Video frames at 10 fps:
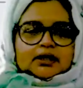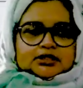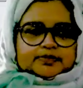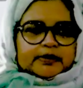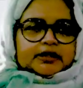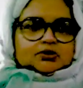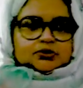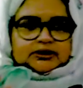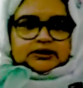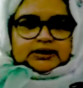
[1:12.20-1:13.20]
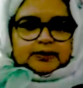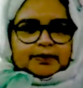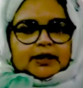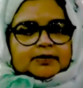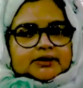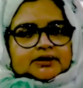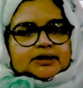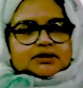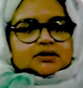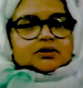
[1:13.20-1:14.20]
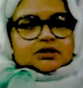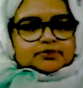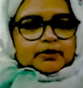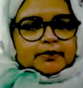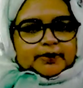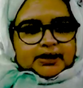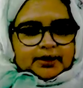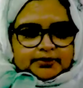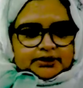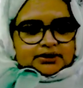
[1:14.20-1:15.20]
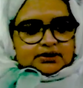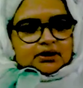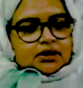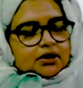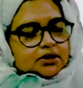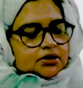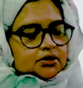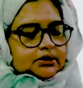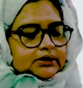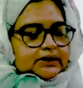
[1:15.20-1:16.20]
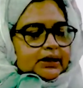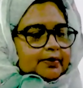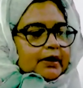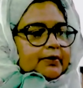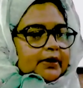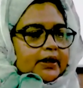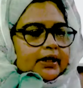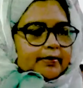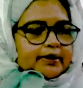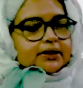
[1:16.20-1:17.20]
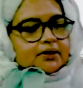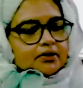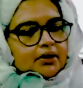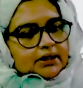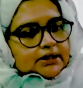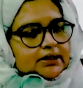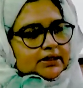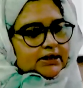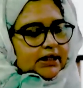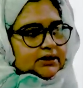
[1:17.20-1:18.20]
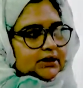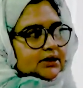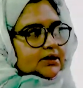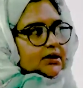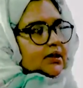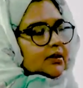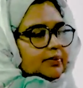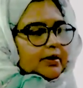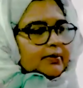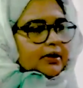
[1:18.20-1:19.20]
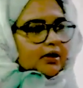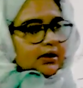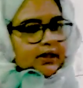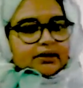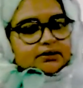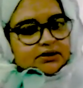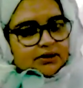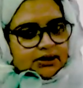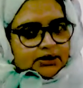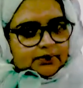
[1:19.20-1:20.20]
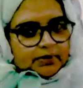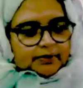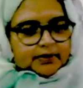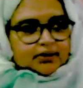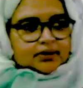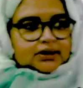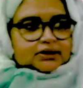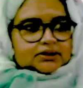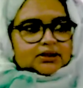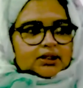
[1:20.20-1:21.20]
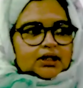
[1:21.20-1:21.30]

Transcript: space within the pelvis, that is known as pelvic cavity. So in the pelvic cavity, what are the structures, pelvic organs? What are the pelvic organs?